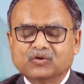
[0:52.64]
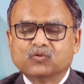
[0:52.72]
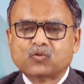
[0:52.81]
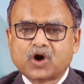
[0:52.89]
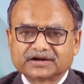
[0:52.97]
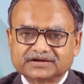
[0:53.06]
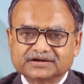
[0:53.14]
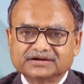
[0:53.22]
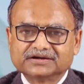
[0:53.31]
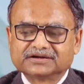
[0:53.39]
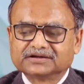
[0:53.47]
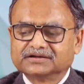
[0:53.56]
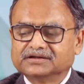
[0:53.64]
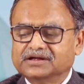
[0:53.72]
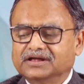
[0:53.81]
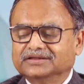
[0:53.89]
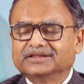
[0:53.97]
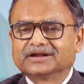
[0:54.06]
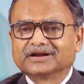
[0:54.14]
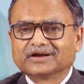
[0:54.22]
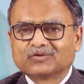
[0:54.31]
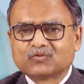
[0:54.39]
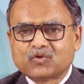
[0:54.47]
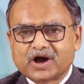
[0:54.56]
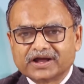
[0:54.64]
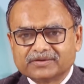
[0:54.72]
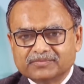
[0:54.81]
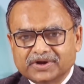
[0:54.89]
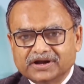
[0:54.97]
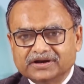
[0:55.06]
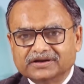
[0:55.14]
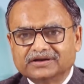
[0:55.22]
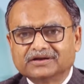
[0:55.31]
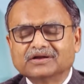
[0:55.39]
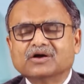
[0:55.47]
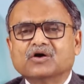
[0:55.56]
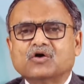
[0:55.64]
What are the requirements